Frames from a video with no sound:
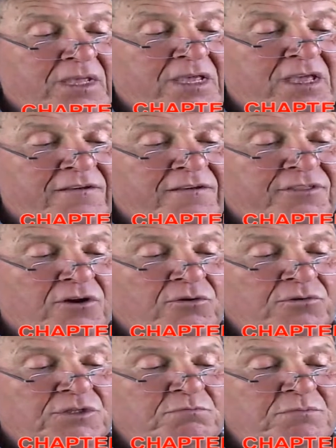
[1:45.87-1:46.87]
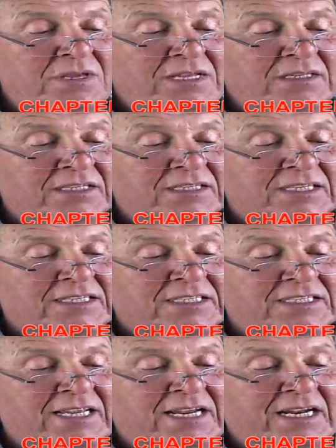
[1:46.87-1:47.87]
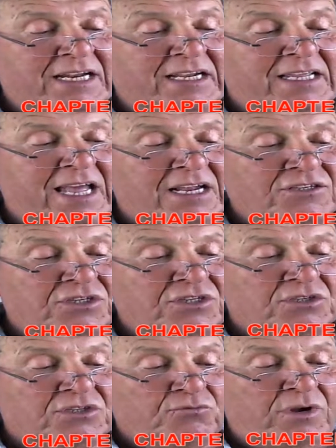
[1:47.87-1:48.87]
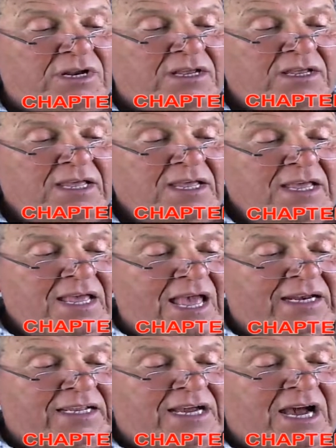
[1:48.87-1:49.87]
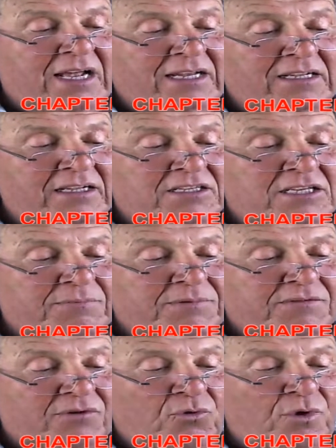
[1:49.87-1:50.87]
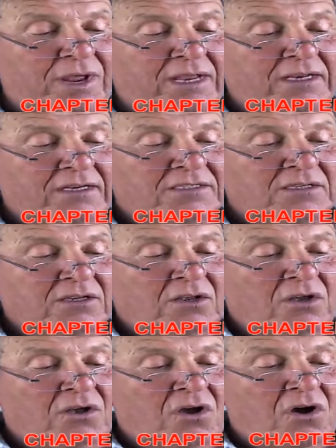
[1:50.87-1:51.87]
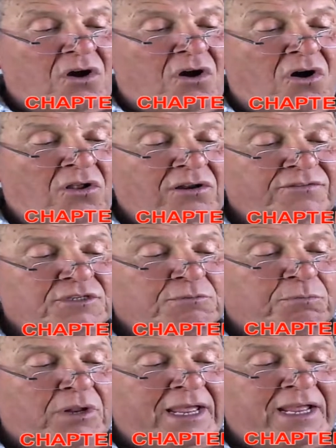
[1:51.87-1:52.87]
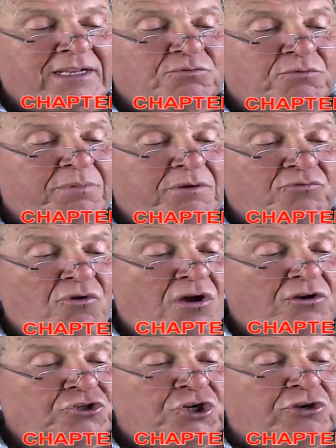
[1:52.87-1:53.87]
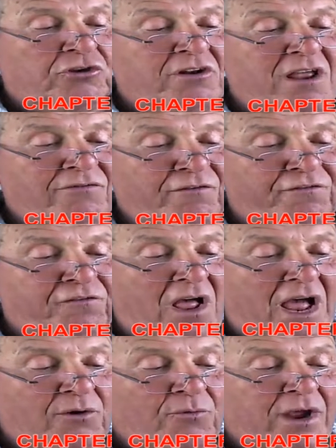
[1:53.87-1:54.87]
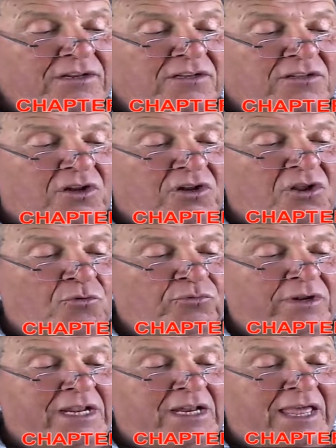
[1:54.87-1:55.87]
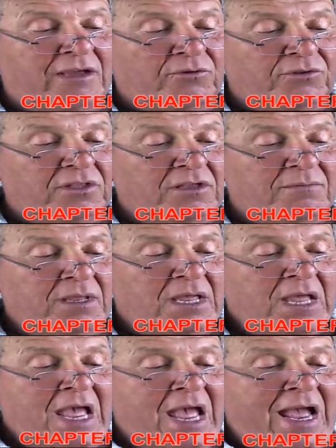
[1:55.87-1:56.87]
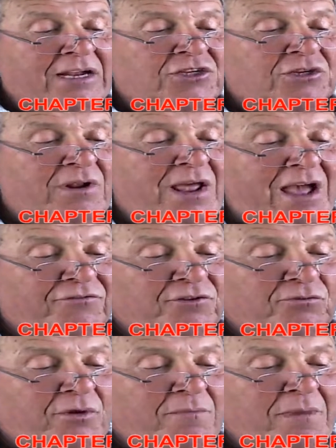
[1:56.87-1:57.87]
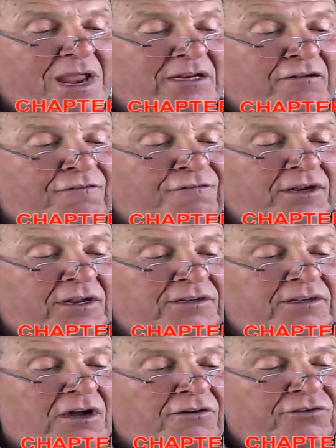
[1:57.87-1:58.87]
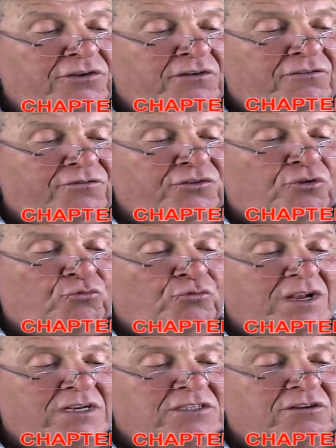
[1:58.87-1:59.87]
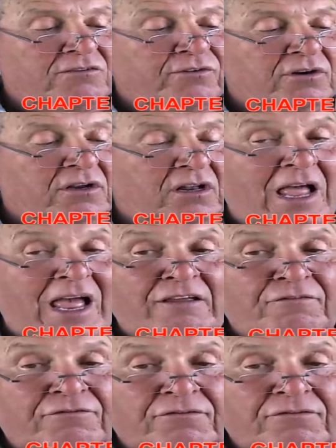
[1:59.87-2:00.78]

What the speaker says: If those men succeeded in catching Serena and cutting the tips of her wings, all of his plans would be wrong. She could never fly away to the lonely lake with him, and she would have to remain in Philadelphia for the rest of her life.